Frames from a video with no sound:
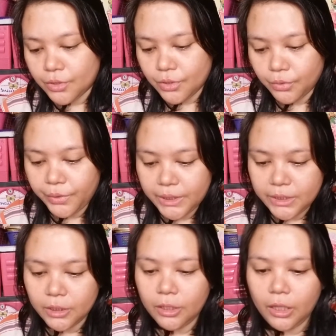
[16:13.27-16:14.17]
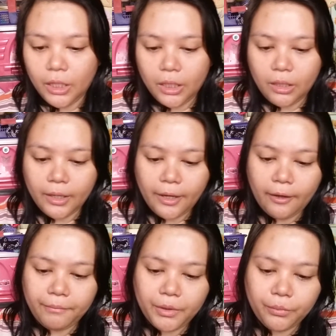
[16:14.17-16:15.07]
So recently I
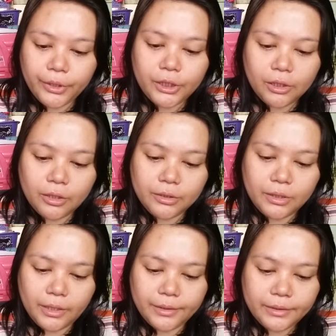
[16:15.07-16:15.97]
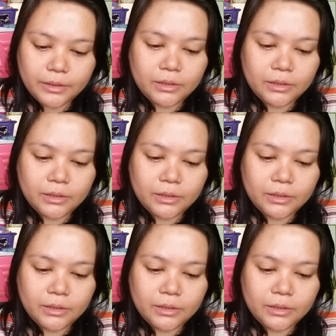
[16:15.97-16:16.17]
have been working on this.